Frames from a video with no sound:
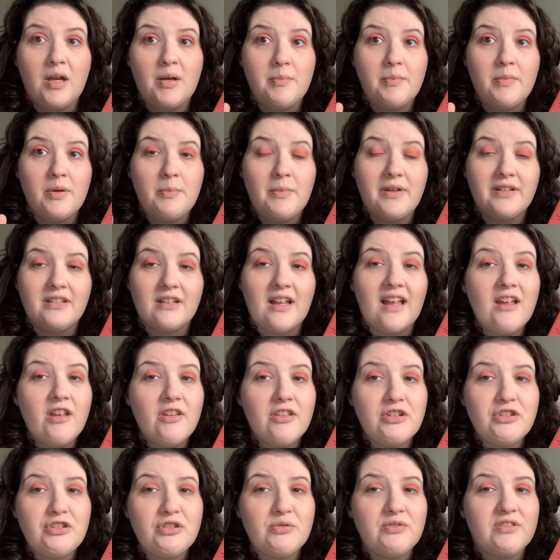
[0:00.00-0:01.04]
mental health
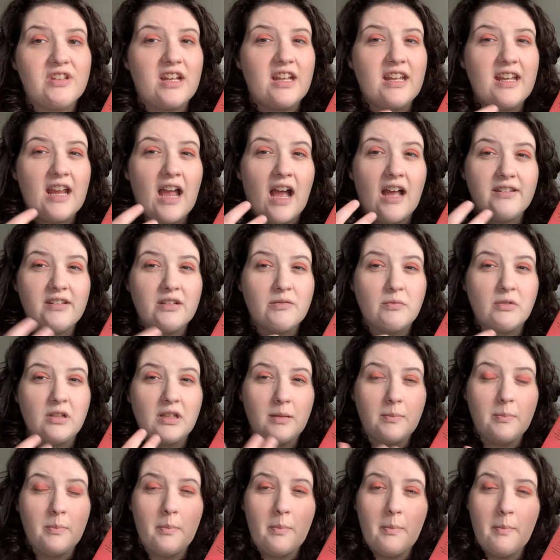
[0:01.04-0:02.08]
issues that he hasn't
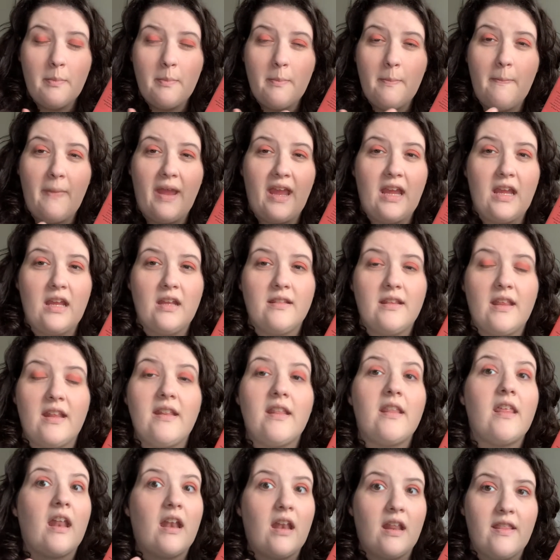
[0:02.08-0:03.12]
really made,
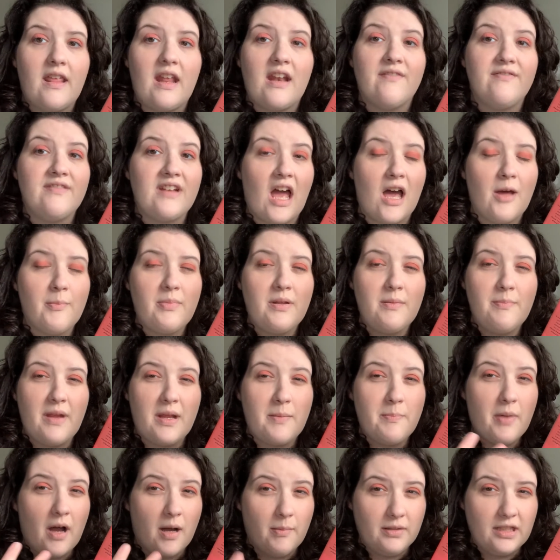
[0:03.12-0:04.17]
that have not been made
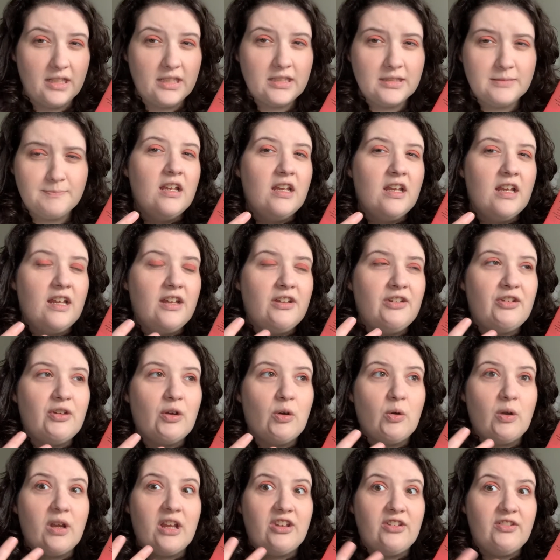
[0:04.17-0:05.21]
public. And
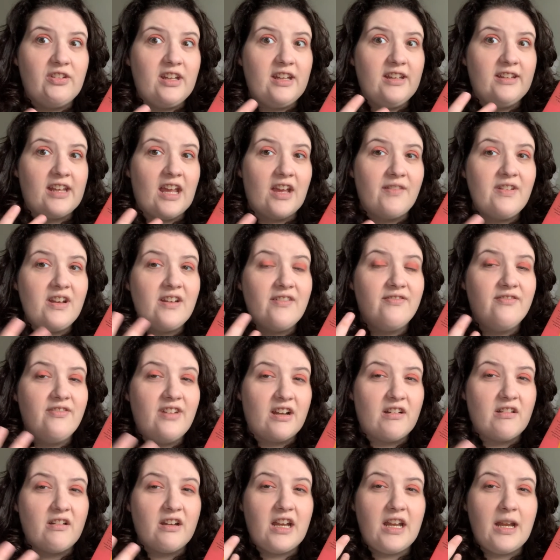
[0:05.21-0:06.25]
so he's having a
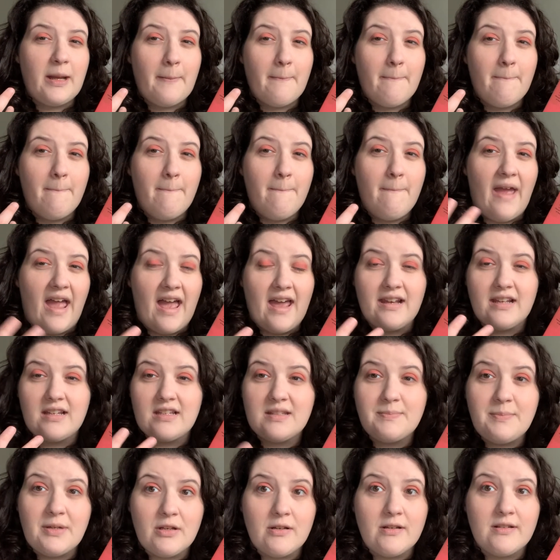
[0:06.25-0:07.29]
very bad
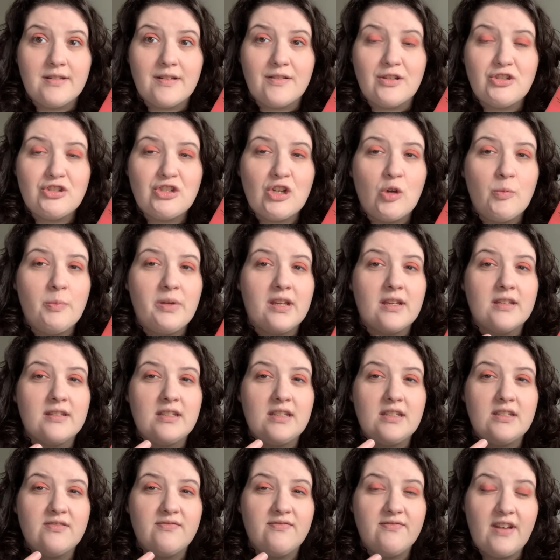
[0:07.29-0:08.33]
experience on the show because
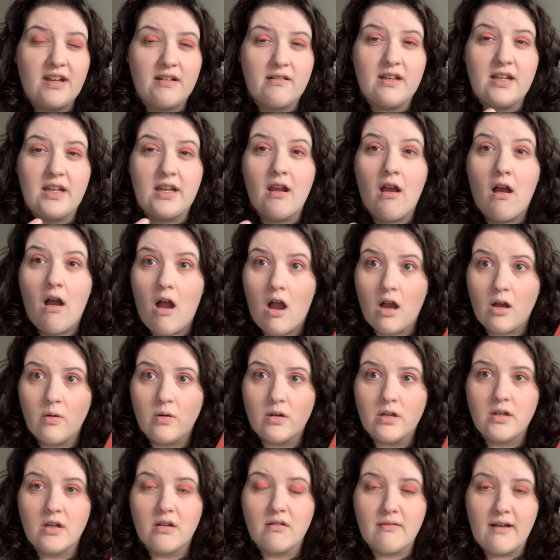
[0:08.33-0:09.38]
he's very
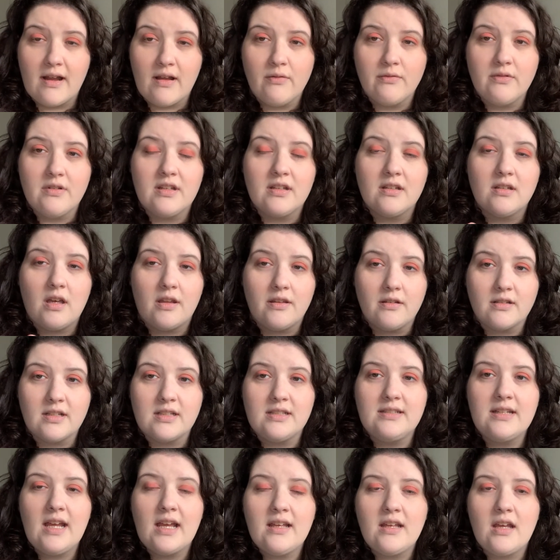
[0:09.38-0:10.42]
awkward around
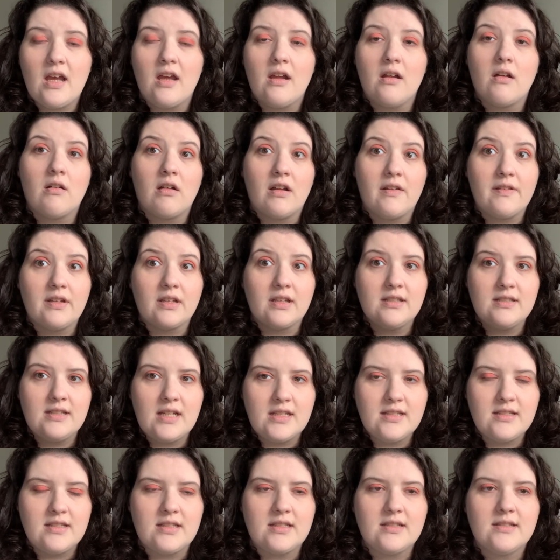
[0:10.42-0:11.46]
the
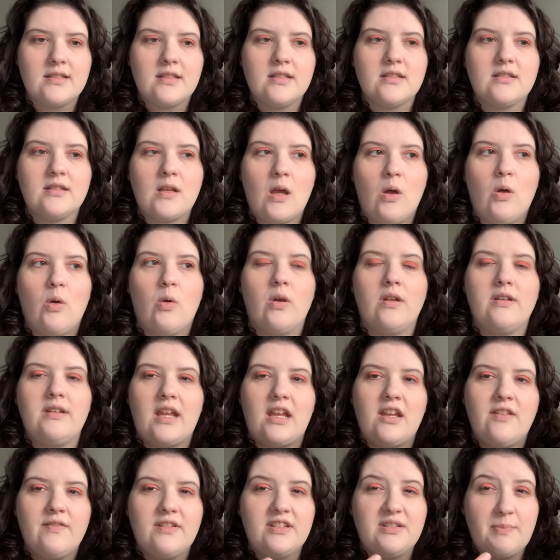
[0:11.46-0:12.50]
contestants. So
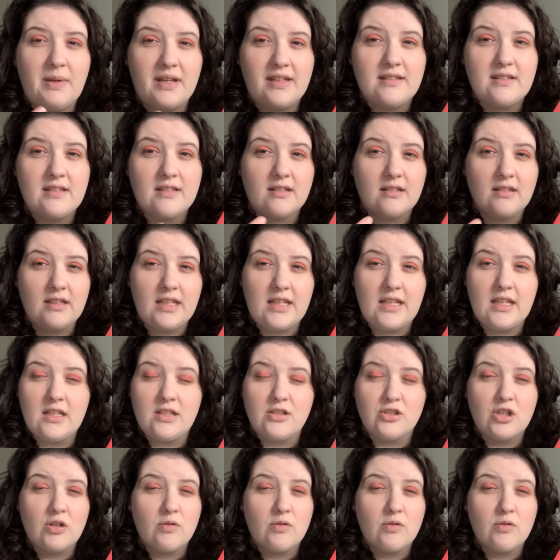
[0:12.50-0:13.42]
Dave is basically